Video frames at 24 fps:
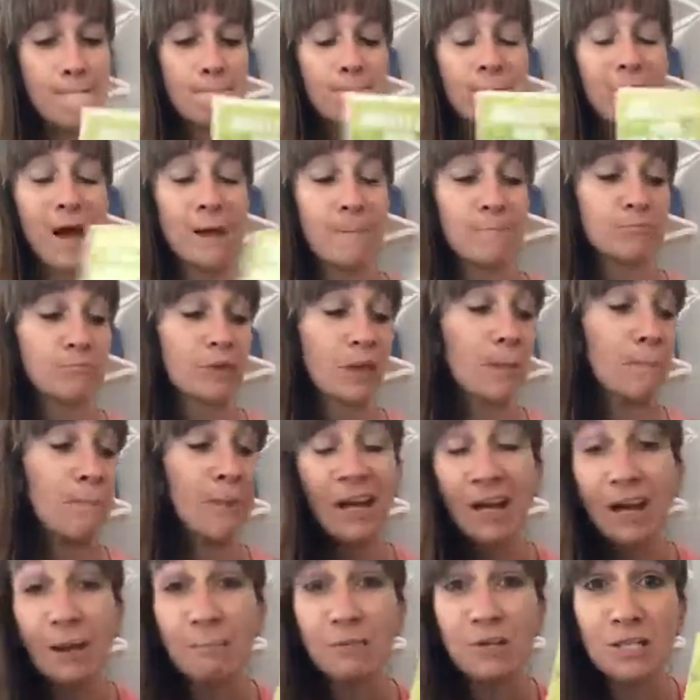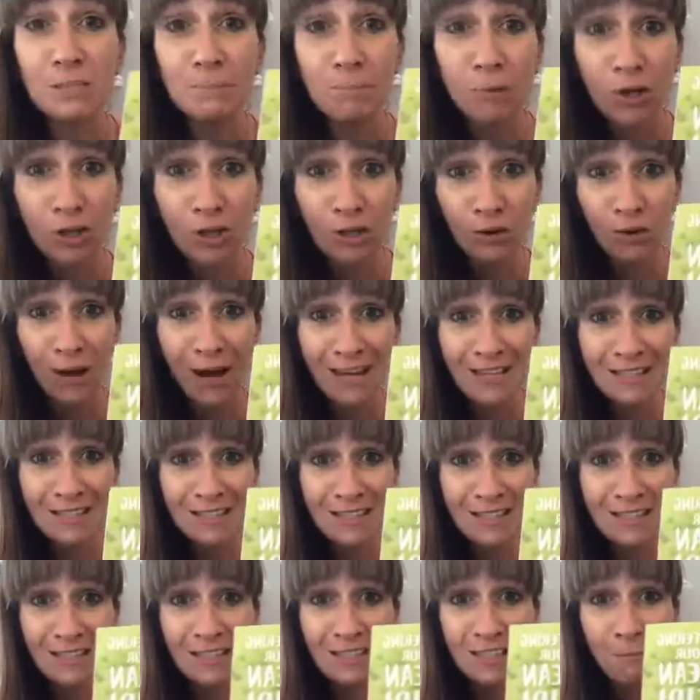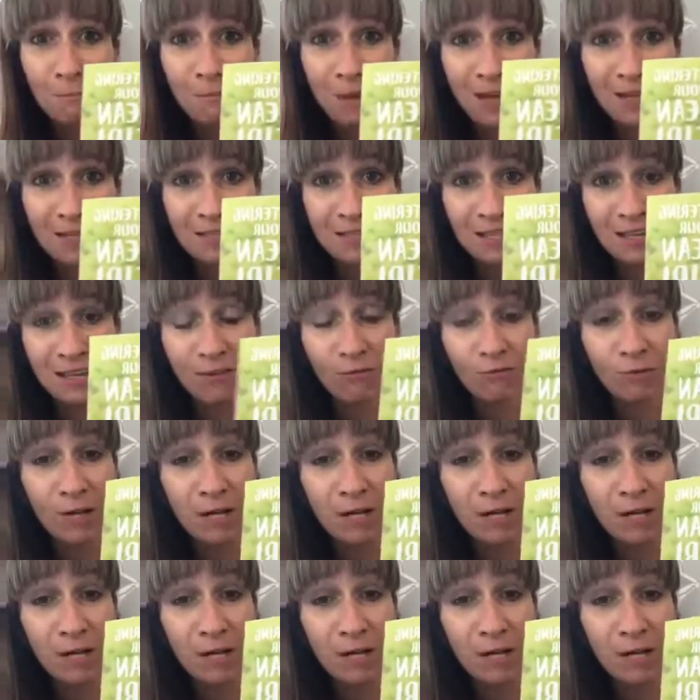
But pick up this book, you guys. This is amazing.